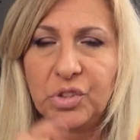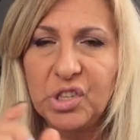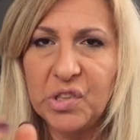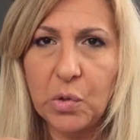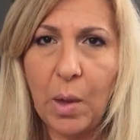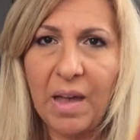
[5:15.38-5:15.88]

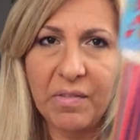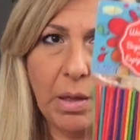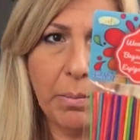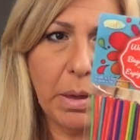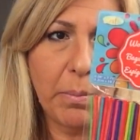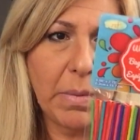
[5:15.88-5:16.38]
just to have
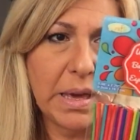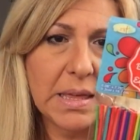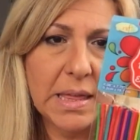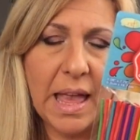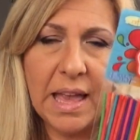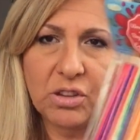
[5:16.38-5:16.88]
them in my
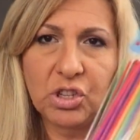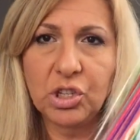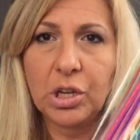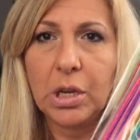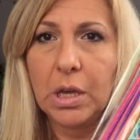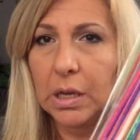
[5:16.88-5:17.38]
stash,
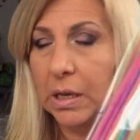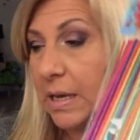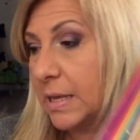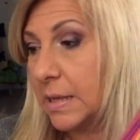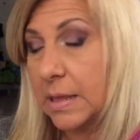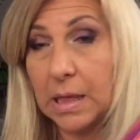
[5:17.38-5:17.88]

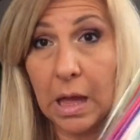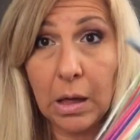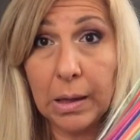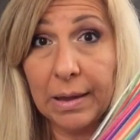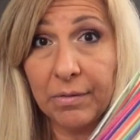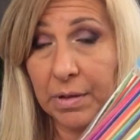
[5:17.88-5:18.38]
because not
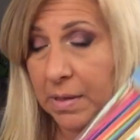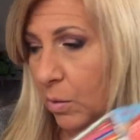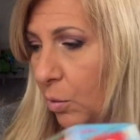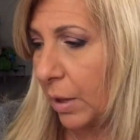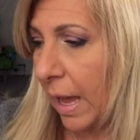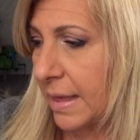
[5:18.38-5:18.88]
every
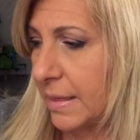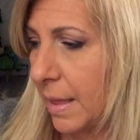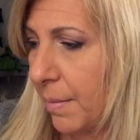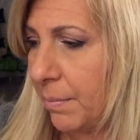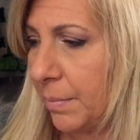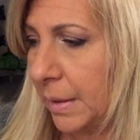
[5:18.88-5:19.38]
store has
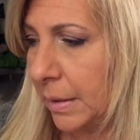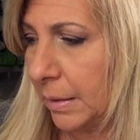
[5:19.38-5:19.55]
them.